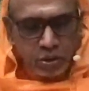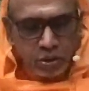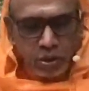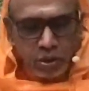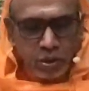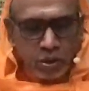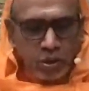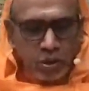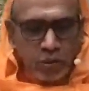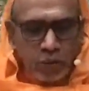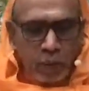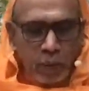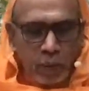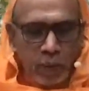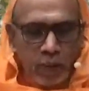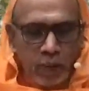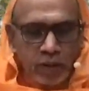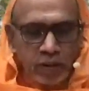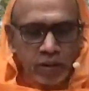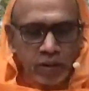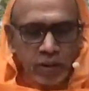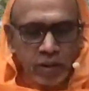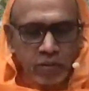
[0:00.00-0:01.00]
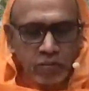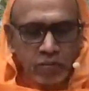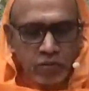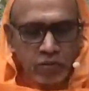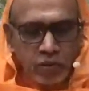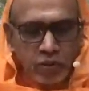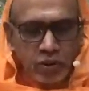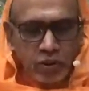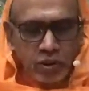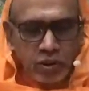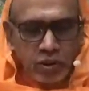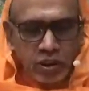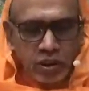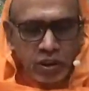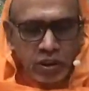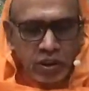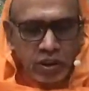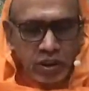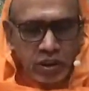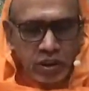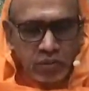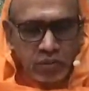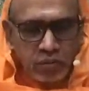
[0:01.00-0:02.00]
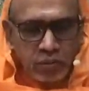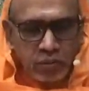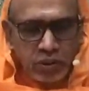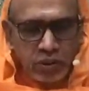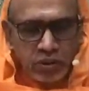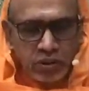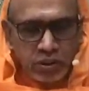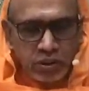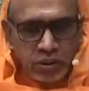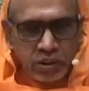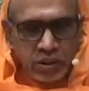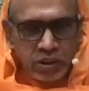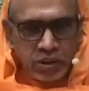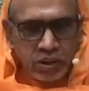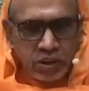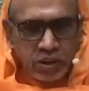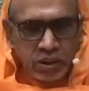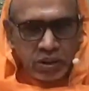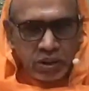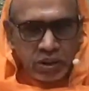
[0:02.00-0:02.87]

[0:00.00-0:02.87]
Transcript: so, therefore, thinking means the